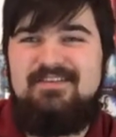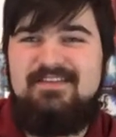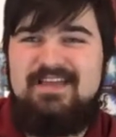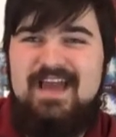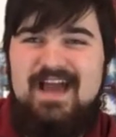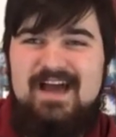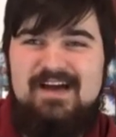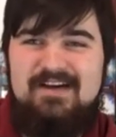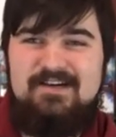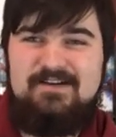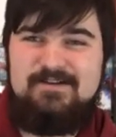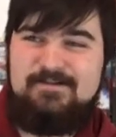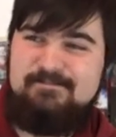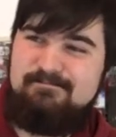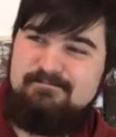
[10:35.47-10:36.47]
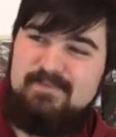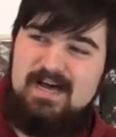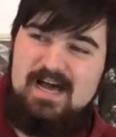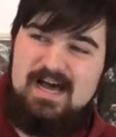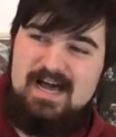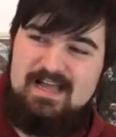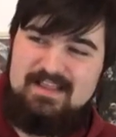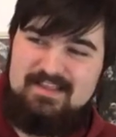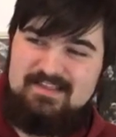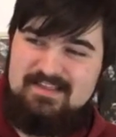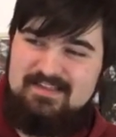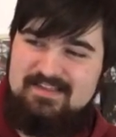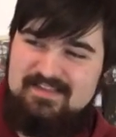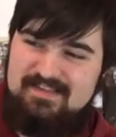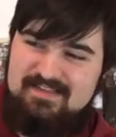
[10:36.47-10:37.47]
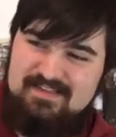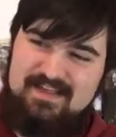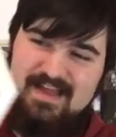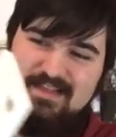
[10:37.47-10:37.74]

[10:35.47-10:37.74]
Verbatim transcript: Yeah, um, this is,